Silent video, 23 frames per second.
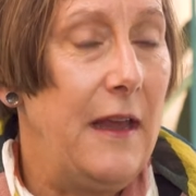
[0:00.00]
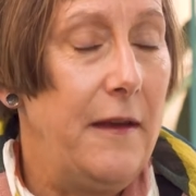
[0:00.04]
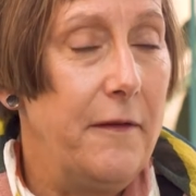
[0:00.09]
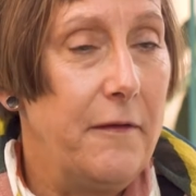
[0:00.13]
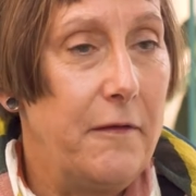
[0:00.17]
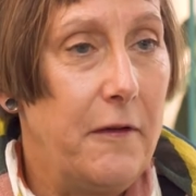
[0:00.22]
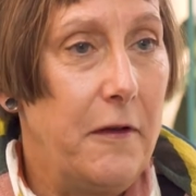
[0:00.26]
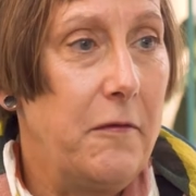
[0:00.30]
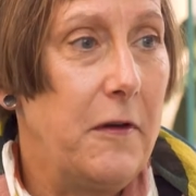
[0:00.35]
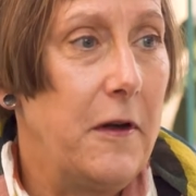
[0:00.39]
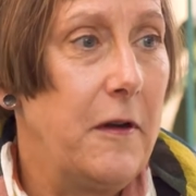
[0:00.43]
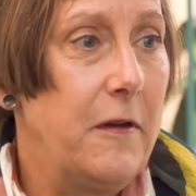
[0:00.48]

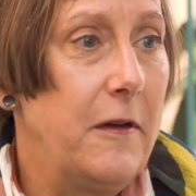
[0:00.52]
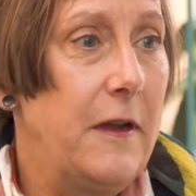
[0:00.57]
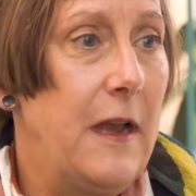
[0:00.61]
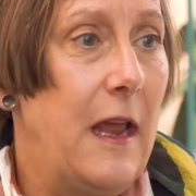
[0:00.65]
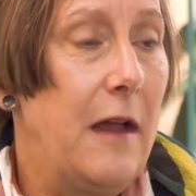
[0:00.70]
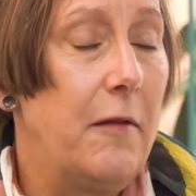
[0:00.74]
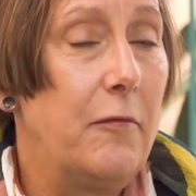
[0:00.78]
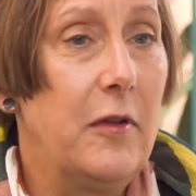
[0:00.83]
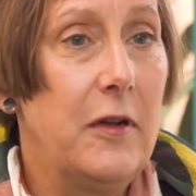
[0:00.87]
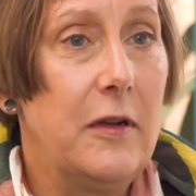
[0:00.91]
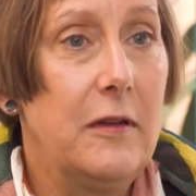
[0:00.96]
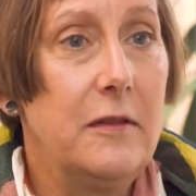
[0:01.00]
everywhere in
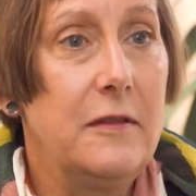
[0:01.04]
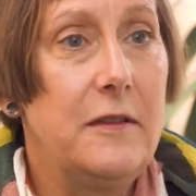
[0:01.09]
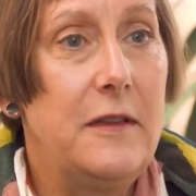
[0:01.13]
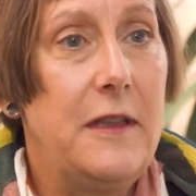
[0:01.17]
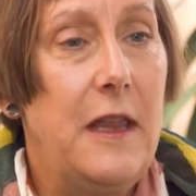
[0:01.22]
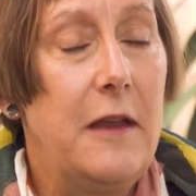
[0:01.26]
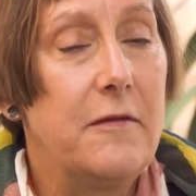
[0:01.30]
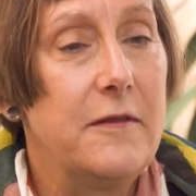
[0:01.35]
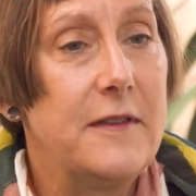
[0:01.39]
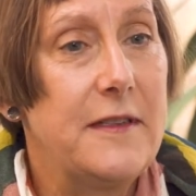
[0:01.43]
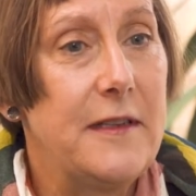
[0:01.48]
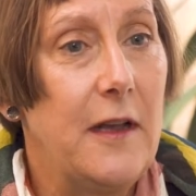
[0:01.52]
our world.
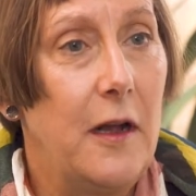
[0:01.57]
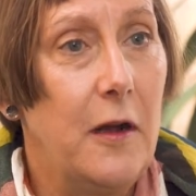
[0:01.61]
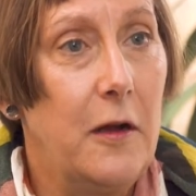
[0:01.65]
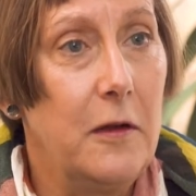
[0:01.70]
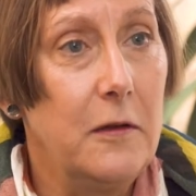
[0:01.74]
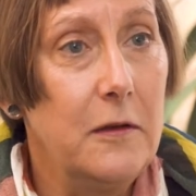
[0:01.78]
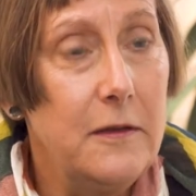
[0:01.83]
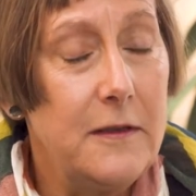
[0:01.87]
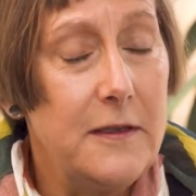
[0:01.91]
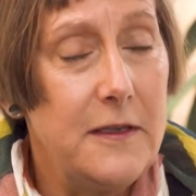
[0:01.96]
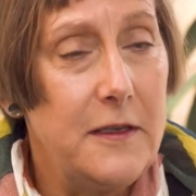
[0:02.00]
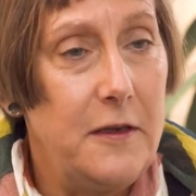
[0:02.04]
They're as
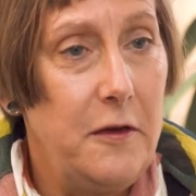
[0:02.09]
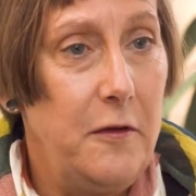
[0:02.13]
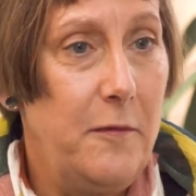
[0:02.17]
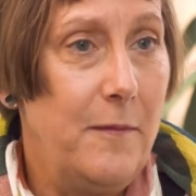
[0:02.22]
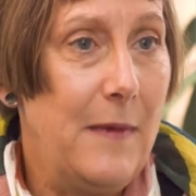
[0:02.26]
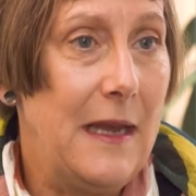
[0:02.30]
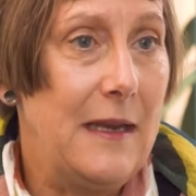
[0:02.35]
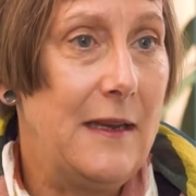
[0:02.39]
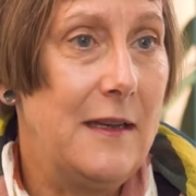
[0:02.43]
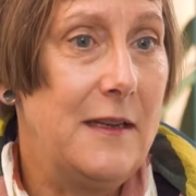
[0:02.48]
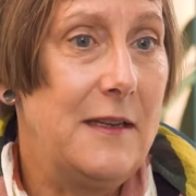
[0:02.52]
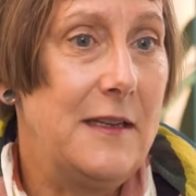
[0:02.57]
old as
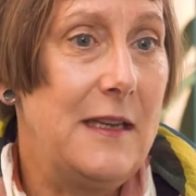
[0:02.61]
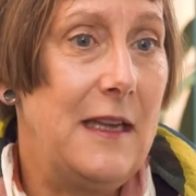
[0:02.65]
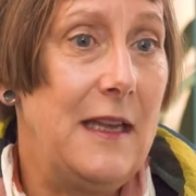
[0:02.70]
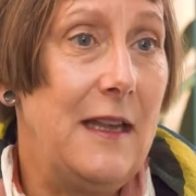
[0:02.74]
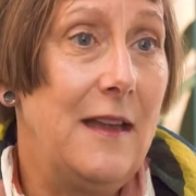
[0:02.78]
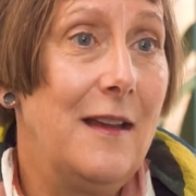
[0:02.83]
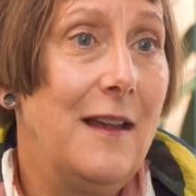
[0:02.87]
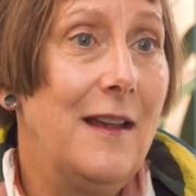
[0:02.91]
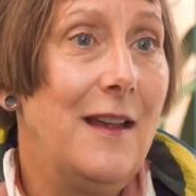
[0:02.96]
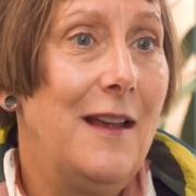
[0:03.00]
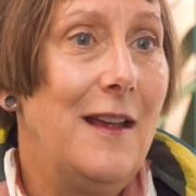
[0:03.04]
humanity.